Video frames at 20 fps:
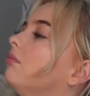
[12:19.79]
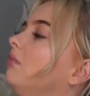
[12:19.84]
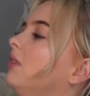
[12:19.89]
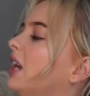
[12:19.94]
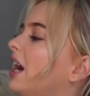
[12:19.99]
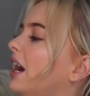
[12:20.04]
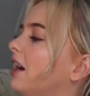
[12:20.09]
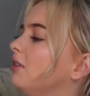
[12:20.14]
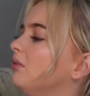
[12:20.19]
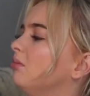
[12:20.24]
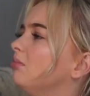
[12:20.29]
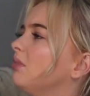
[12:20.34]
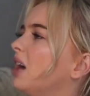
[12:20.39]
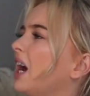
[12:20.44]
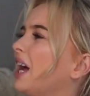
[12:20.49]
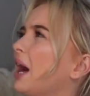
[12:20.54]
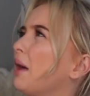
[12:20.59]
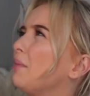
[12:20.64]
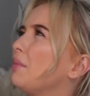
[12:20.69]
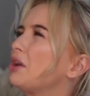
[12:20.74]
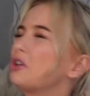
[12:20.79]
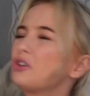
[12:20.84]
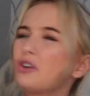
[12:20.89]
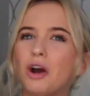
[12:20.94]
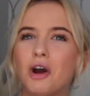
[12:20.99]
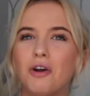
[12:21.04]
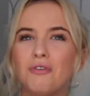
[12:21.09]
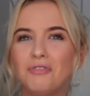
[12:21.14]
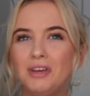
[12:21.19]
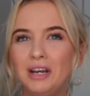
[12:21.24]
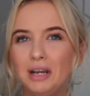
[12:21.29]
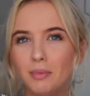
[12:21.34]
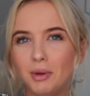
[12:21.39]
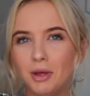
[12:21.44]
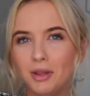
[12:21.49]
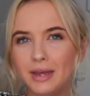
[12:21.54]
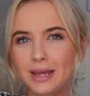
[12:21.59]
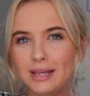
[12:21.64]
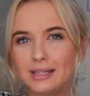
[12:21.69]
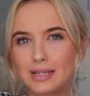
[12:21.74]
yeah, I I'm not sure how I feel
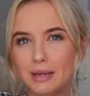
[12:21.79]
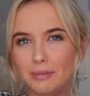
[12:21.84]
about these.